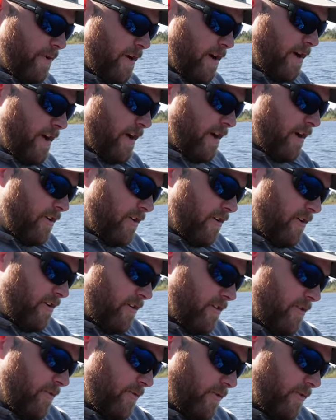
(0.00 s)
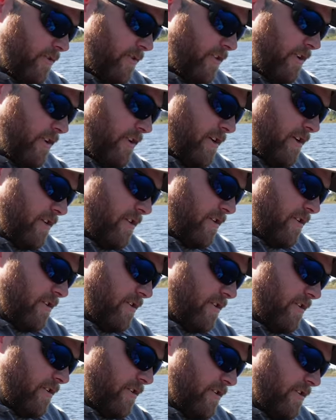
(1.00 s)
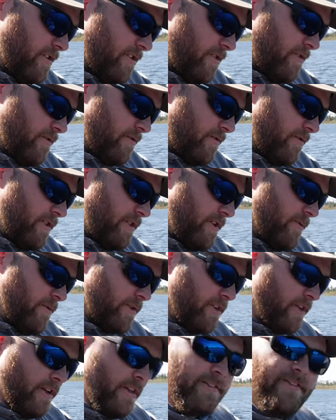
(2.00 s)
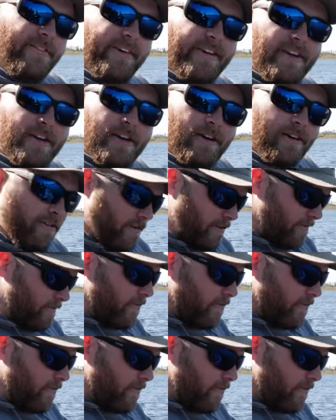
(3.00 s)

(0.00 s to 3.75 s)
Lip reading: But I don't know. We'll see. We'll see what's on the video.